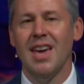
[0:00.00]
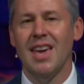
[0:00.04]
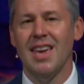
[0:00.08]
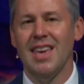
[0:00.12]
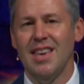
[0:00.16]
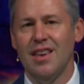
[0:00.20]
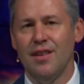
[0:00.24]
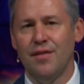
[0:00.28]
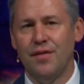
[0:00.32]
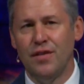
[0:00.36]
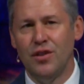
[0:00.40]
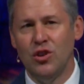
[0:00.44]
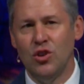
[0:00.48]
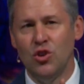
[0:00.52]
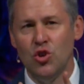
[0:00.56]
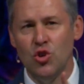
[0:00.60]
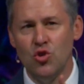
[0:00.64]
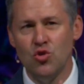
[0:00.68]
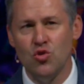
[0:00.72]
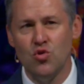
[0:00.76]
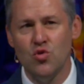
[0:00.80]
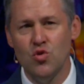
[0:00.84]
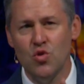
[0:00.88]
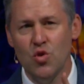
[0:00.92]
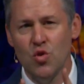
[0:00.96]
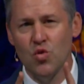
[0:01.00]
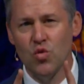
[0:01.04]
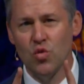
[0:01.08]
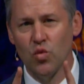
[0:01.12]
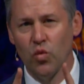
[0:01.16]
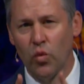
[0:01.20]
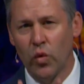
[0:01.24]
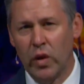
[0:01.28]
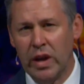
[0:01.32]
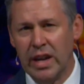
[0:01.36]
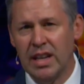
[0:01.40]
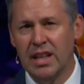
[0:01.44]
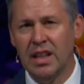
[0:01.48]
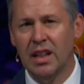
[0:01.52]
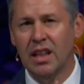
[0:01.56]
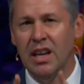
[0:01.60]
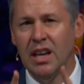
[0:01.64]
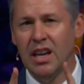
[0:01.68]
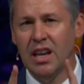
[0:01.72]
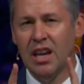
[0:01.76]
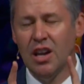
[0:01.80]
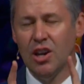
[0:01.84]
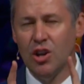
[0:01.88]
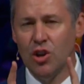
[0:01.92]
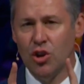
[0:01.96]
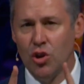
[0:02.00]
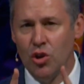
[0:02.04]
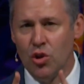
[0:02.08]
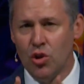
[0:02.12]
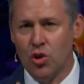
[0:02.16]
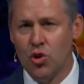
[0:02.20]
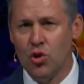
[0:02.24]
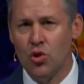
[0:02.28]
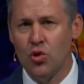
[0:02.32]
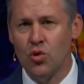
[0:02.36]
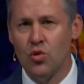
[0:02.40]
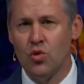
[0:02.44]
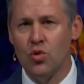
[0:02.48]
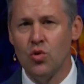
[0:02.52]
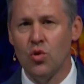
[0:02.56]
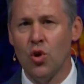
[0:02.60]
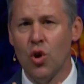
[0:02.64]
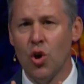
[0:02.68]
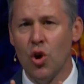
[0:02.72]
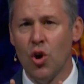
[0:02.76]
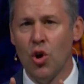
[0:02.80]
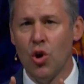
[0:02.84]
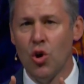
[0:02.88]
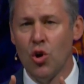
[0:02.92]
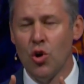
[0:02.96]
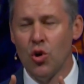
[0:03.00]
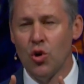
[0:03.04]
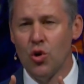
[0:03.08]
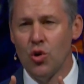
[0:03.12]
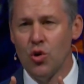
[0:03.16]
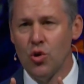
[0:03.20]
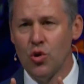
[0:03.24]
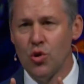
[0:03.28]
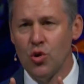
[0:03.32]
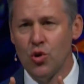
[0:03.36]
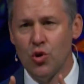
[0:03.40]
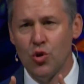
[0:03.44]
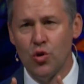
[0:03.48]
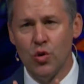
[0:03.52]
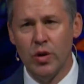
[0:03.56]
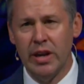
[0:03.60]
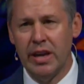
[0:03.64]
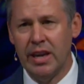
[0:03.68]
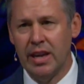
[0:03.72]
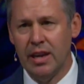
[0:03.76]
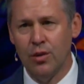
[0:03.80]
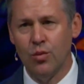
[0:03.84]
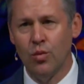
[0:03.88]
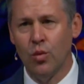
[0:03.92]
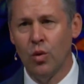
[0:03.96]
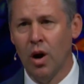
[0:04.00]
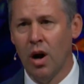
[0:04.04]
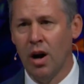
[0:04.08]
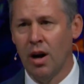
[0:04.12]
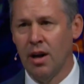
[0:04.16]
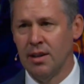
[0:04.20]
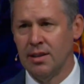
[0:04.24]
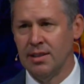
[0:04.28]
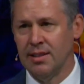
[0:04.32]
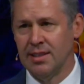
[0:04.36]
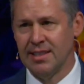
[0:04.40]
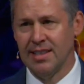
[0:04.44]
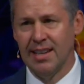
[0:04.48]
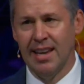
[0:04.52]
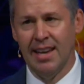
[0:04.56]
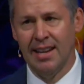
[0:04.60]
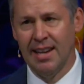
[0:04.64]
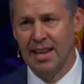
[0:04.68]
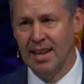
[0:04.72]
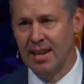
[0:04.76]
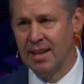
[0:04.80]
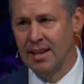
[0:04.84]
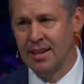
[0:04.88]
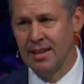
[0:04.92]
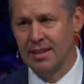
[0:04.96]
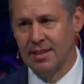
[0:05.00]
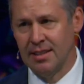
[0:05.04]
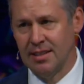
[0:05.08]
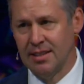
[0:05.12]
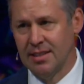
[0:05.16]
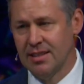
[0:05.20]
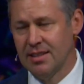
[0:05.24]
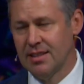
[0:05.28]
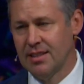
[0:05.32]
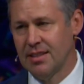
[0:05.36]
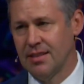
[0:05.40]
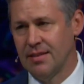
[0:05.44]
If you really knew who he was and is,